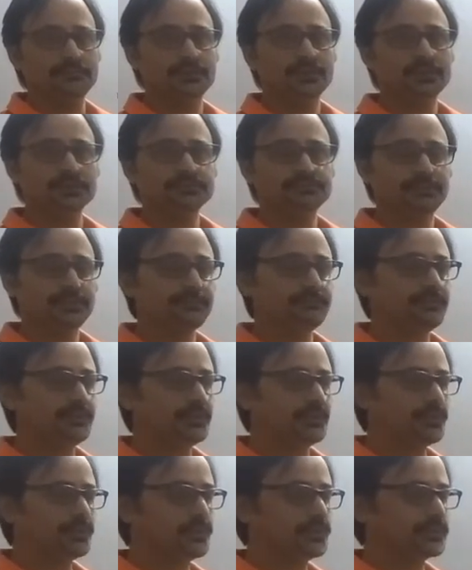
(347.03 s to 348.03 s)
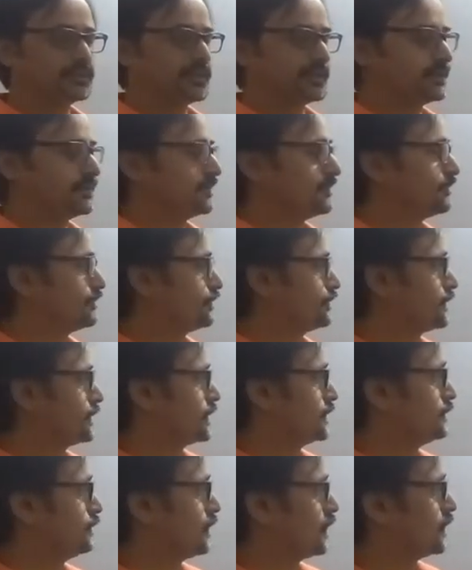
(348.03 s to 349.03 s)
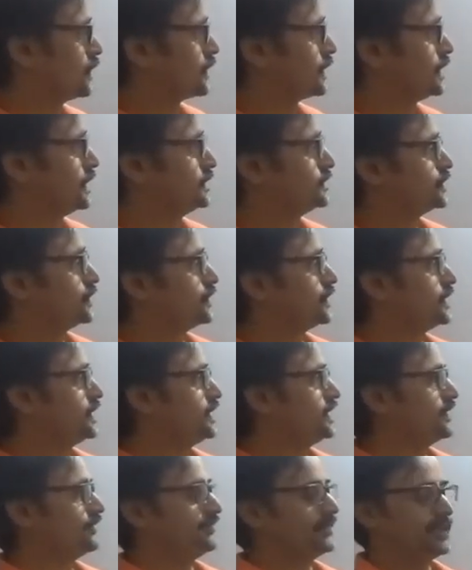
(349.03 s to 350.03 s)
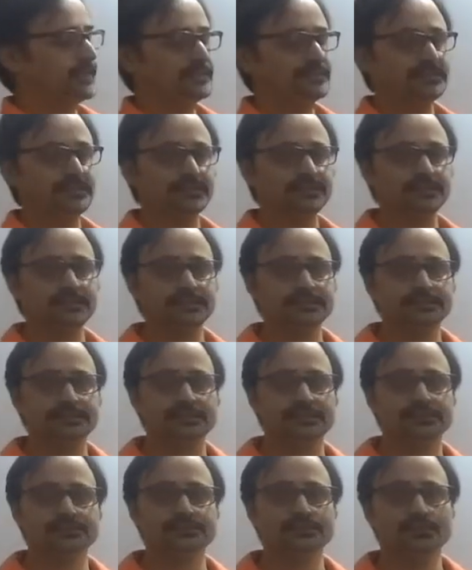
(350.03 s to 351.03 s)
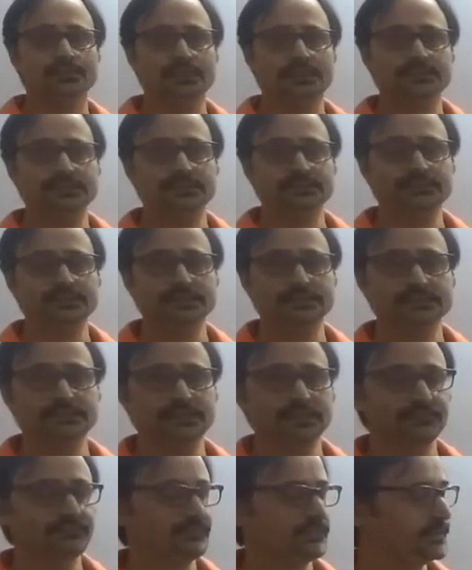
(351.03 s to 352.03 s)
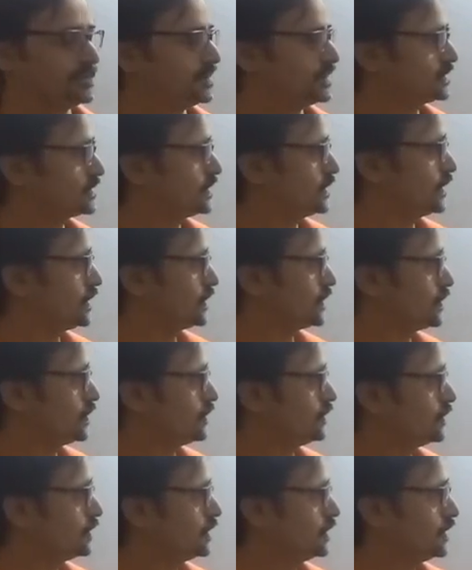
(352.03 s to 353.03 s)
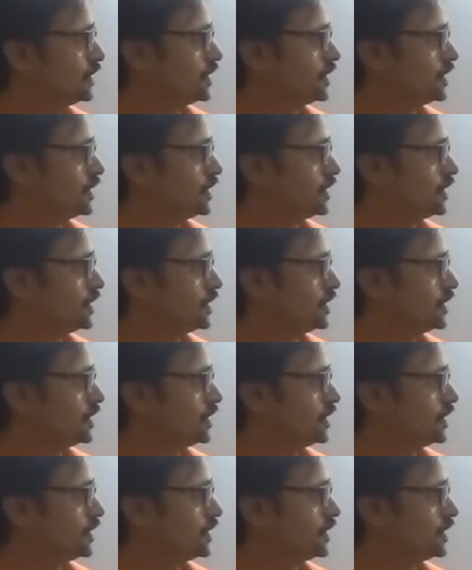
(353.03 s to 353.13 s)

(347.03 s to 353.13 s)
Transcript: when we know that borrower is only a wage earner, there is no other thing, then we just need to